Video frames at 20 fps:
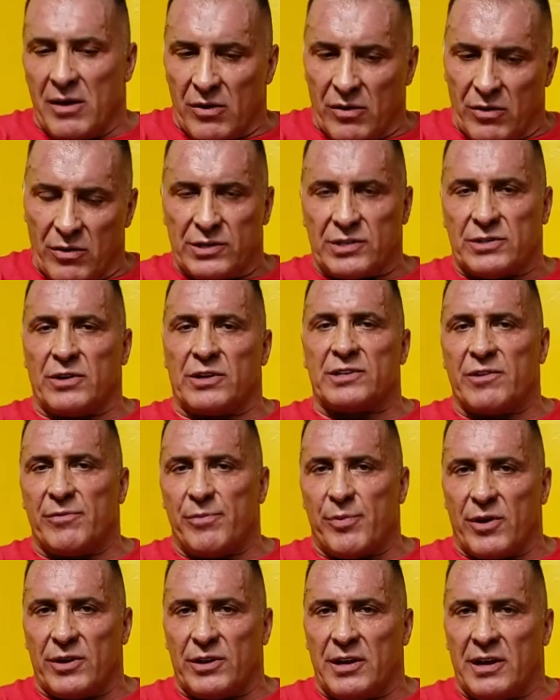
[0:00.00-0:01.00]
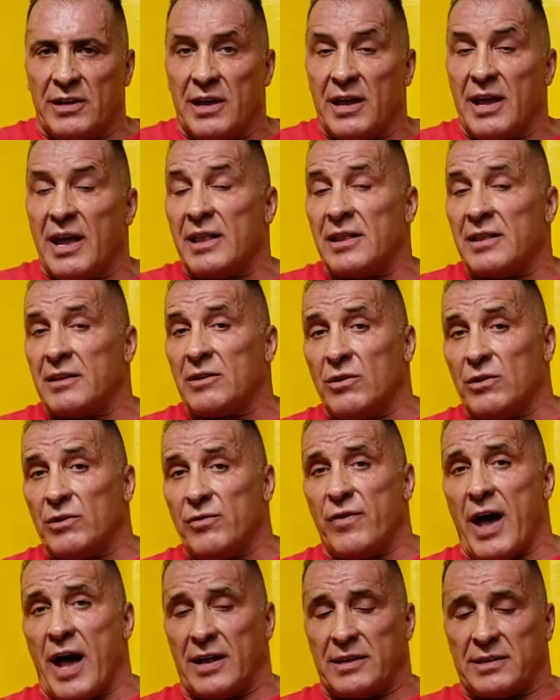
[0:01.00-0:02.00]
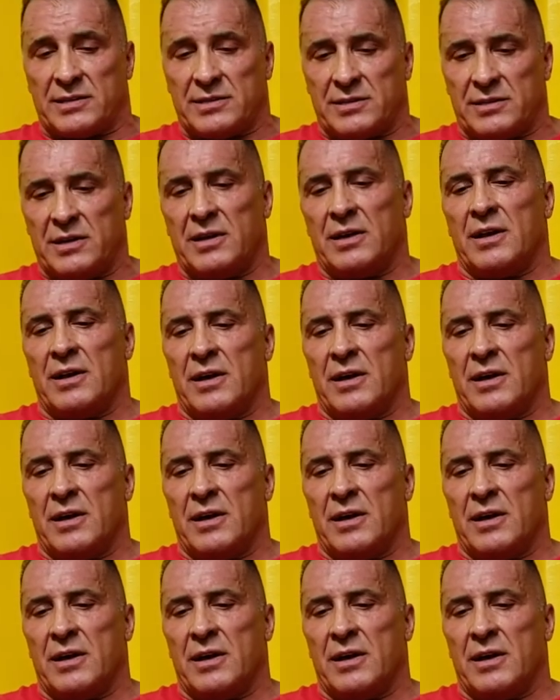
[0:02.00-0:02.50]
good source of protein and good fats